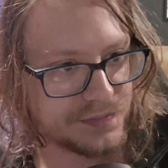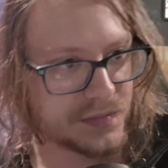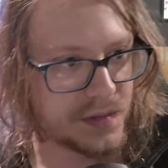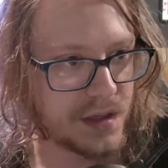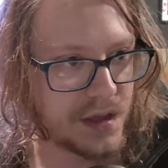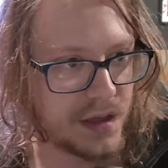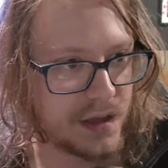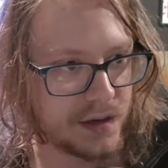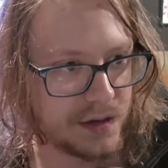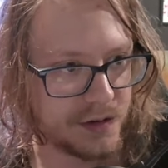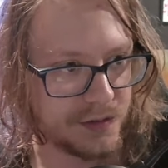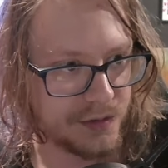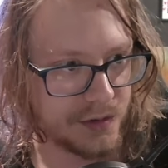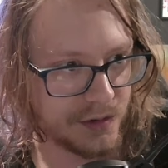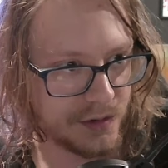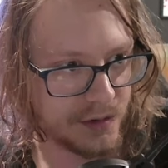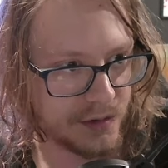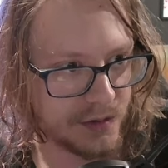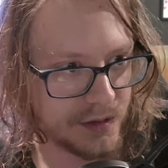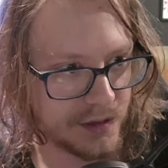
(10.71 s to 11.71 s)
And if you
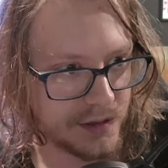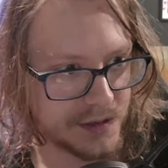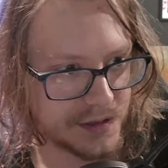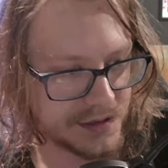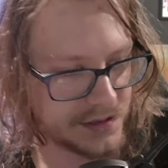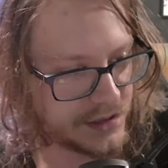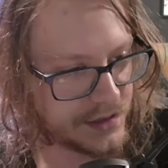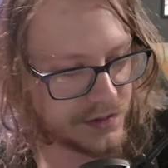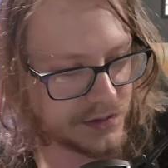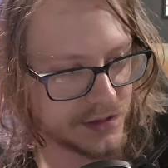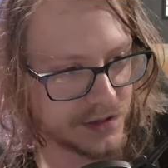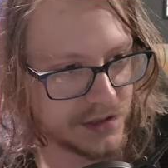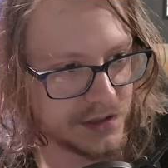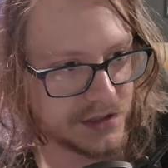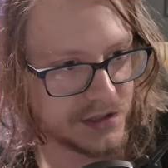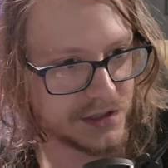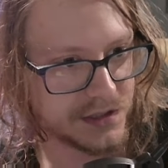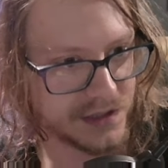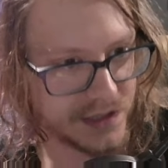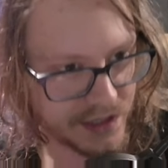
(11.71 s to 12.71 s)
don't understand
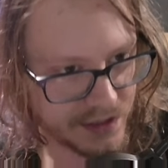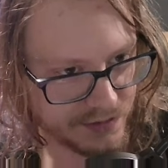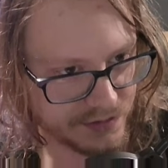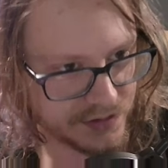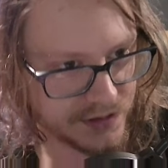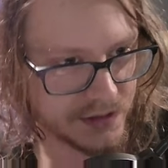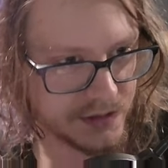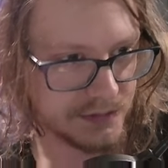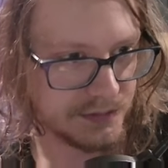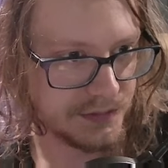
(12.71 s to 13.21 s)
recursion ever,